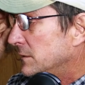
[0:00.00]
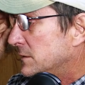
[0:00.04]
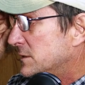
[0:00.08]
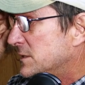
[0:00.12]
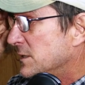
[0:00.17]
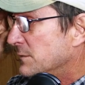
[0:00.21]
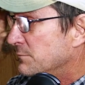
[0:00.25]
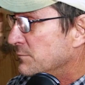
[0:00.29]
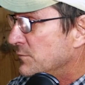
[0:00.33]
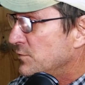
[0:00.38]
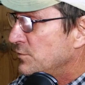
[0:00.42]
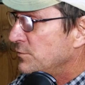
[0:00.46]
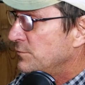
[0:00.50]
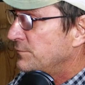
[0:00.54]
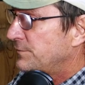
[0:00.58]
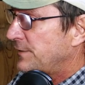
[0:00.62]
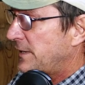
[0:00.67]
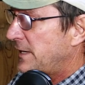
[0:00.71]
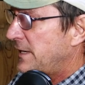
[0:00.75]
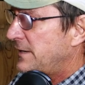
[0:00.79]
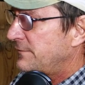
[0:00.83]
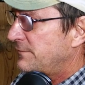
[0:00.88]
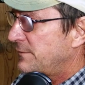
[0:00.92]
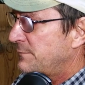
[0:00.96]
to move
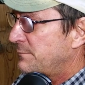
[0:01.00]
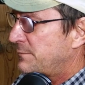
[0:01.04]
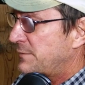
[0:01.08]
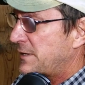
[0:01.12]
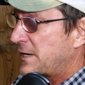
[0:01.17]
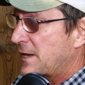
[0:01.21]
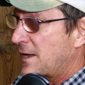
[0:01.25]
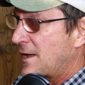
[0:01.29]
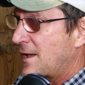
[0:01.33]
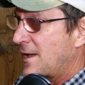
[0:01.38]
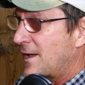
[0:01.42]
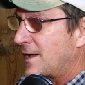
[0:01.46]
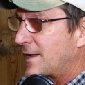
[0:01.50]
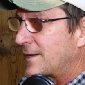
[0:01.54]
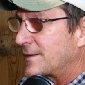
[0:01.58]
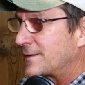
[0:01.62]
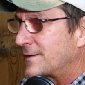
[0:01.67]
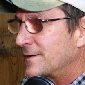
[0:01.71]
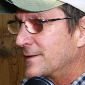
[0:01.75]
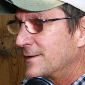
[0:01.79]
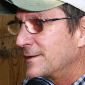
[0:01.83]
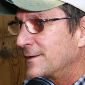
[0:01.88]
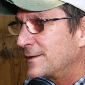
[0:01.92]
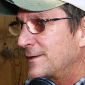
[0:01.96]
even
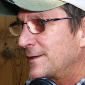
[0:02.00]
beyond,